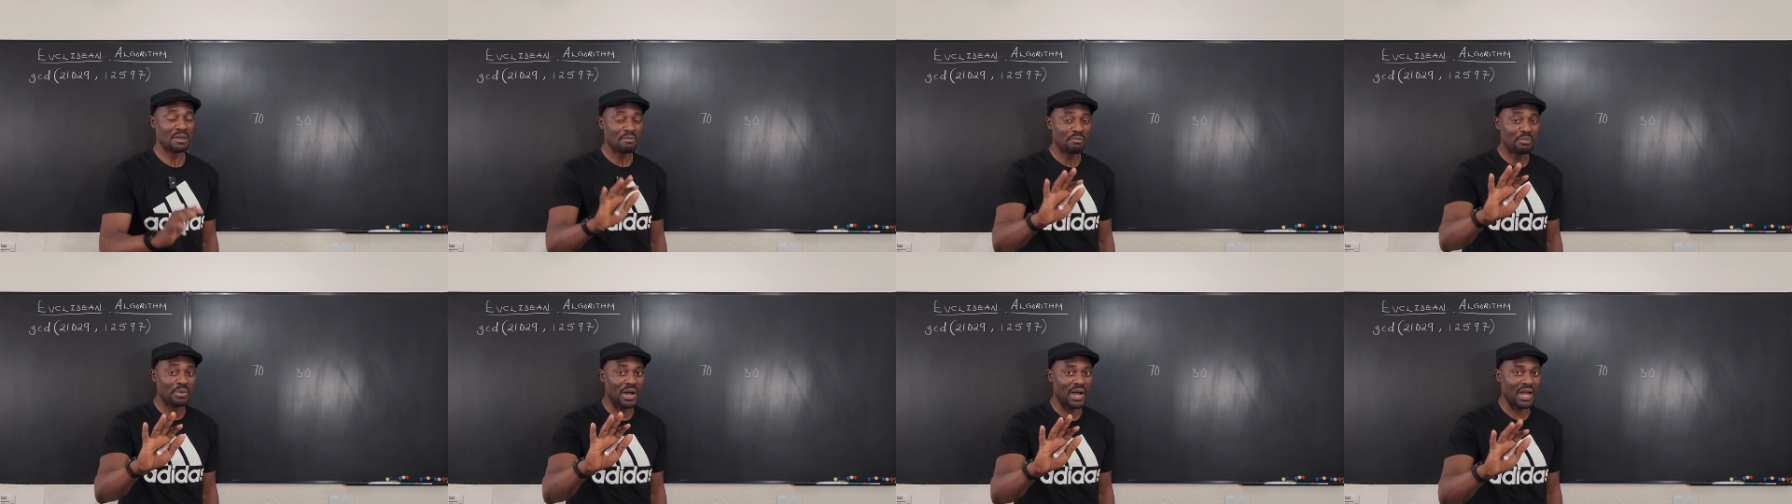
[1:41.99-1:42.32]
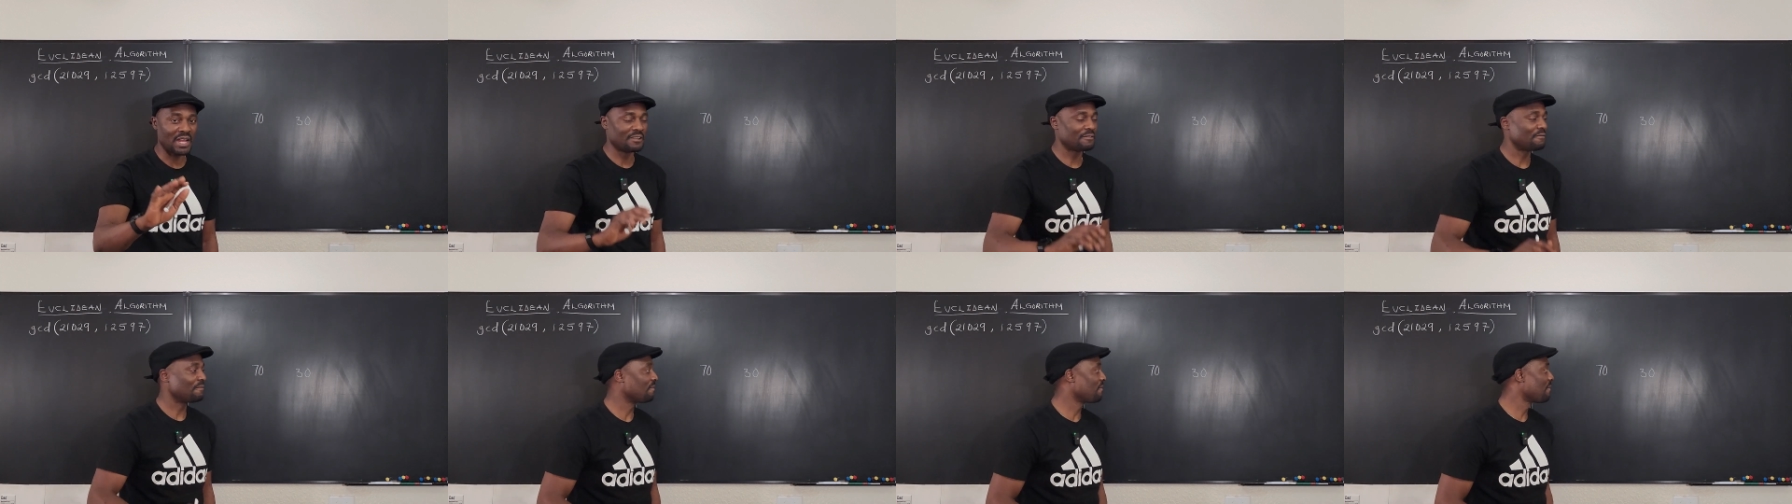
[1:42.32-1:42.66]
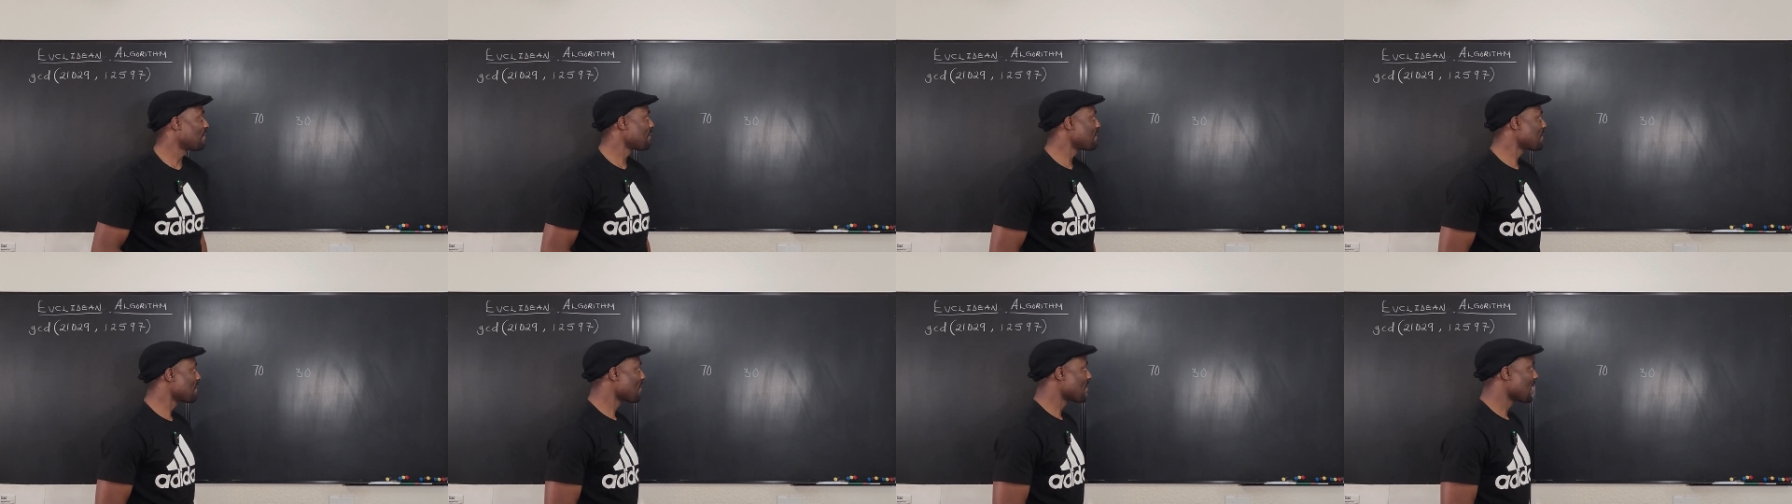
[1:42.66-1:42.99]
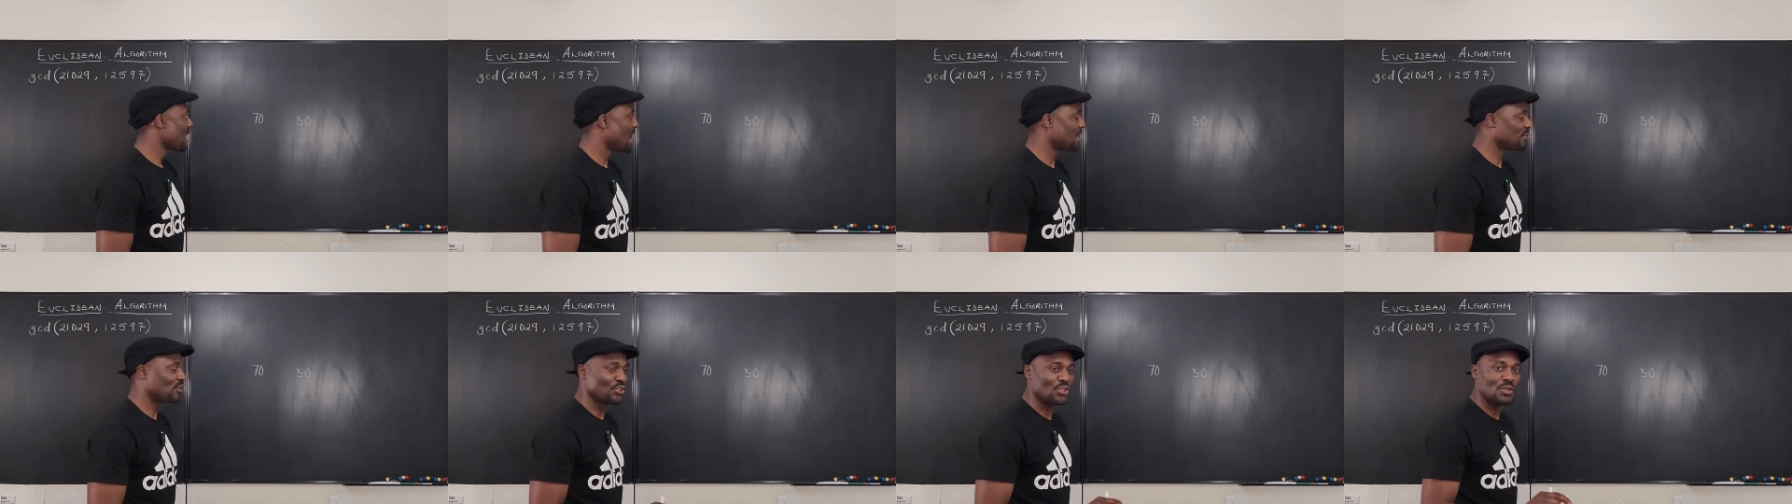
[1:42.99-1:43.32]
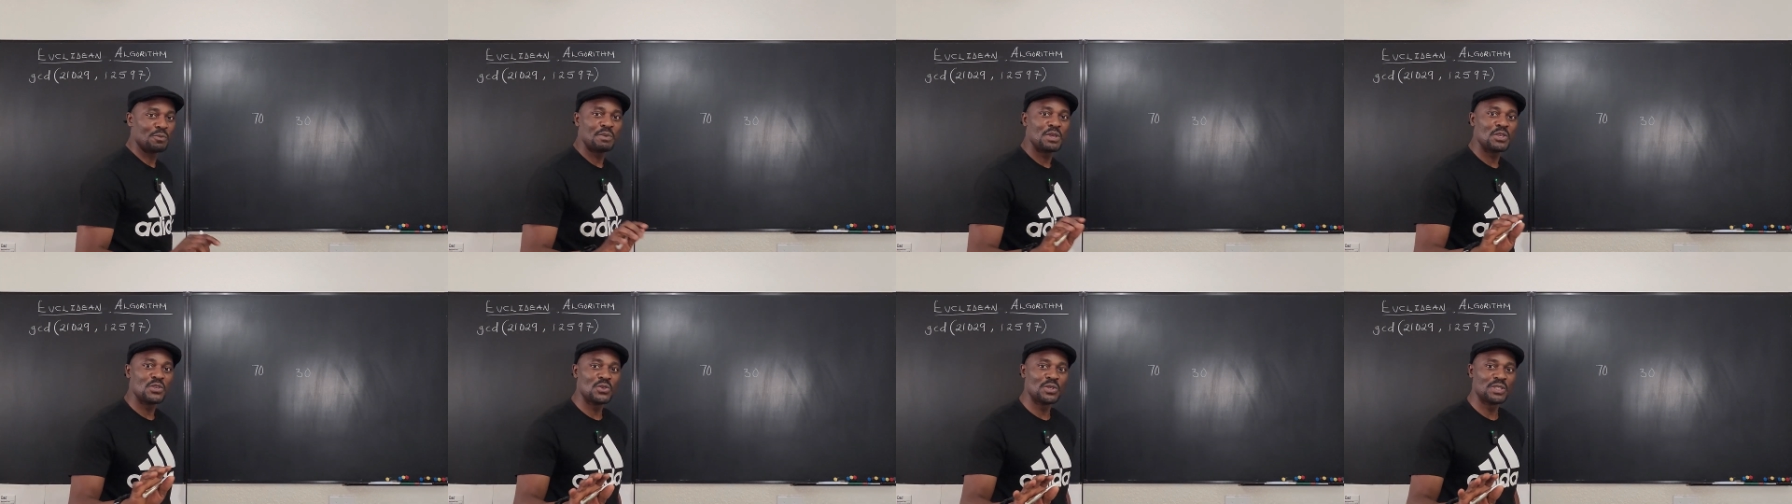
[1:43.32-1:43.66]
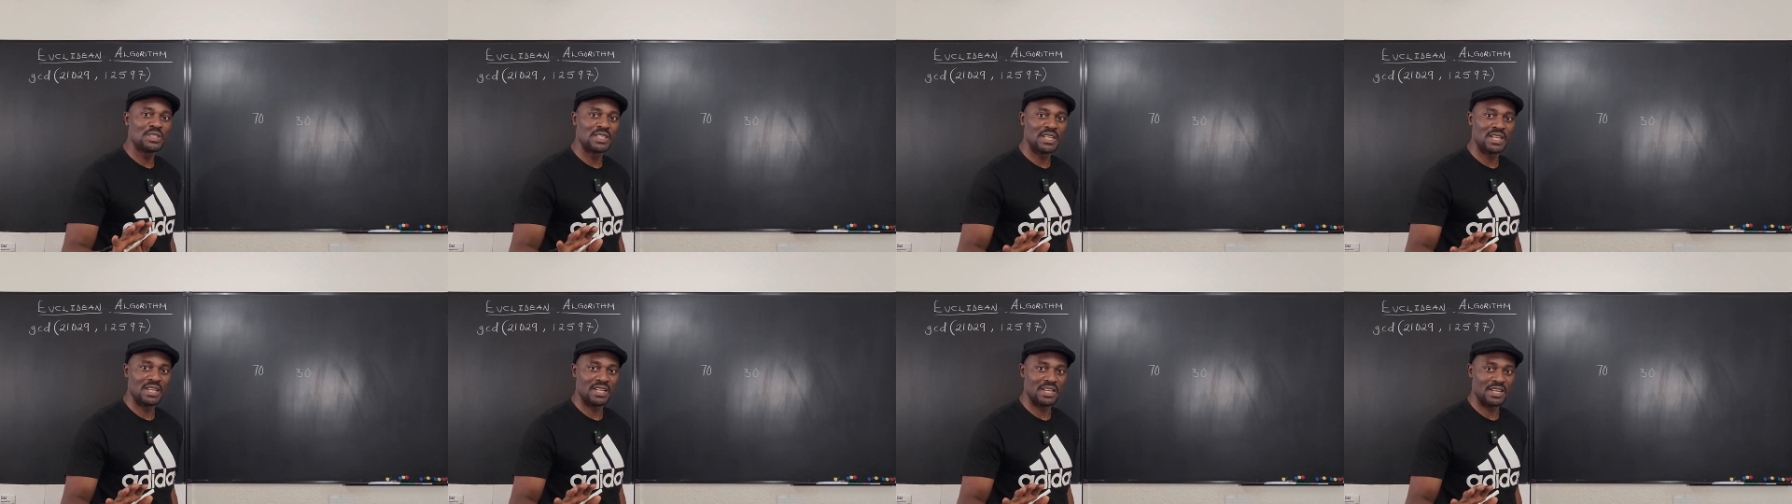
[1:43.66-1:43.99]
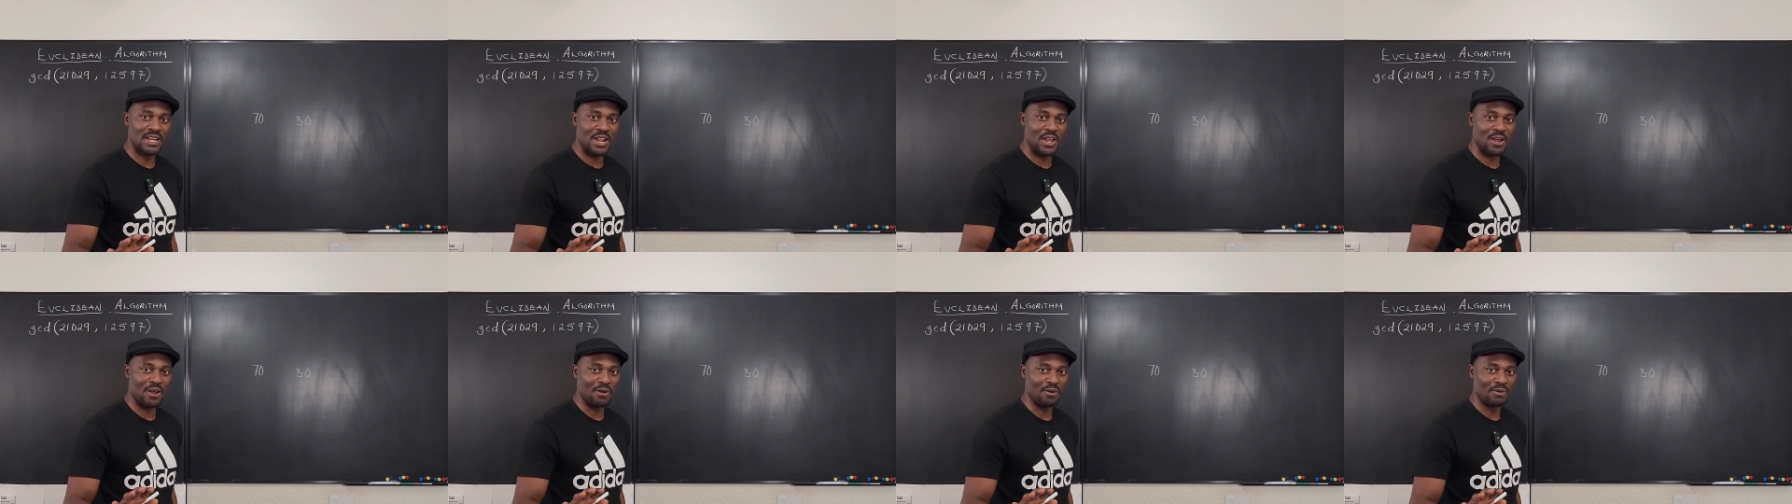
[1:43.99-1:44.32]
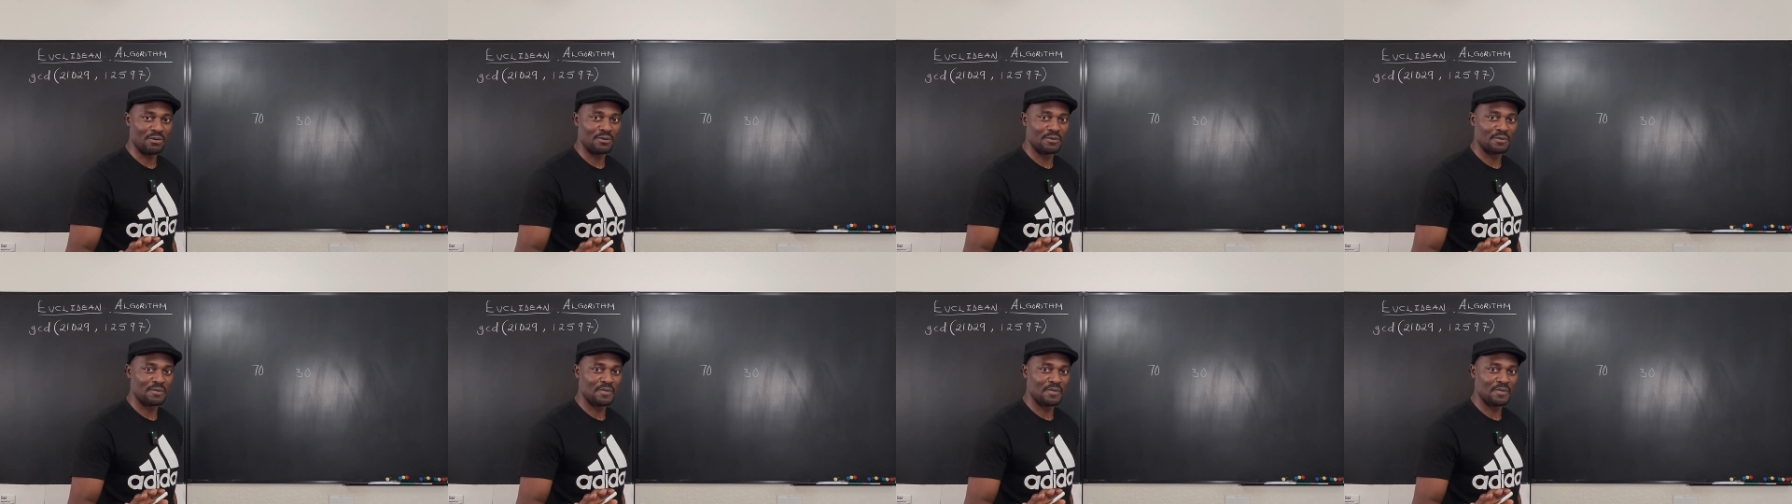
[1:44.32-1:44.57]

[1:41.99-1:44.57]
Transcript: But assuming you didn't know,